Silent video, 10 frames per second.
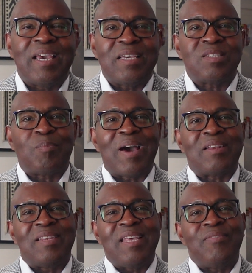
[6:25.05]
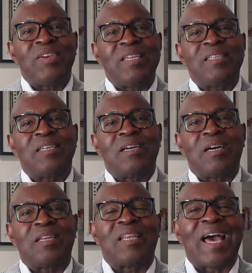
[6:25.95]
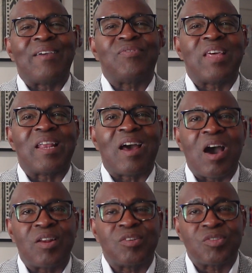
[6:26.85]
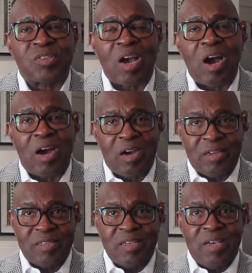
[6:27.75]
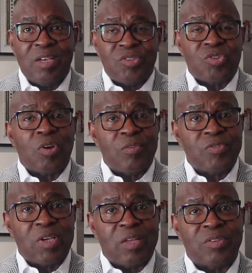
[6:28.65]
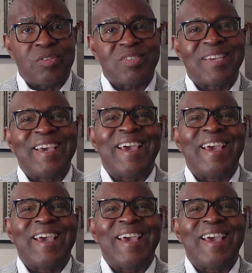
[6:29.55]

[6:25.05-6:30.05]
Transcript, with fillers: is about living a life that honors God, serves others,